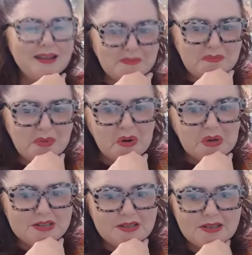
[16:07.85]
in
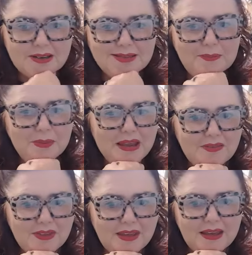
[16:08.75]
boxes and in the
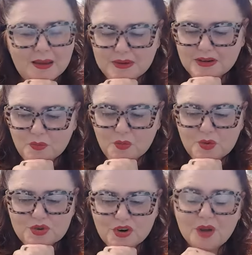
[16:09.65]
back of the cupboard and
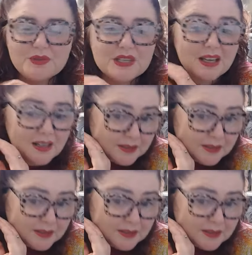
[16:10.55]
wardrobes.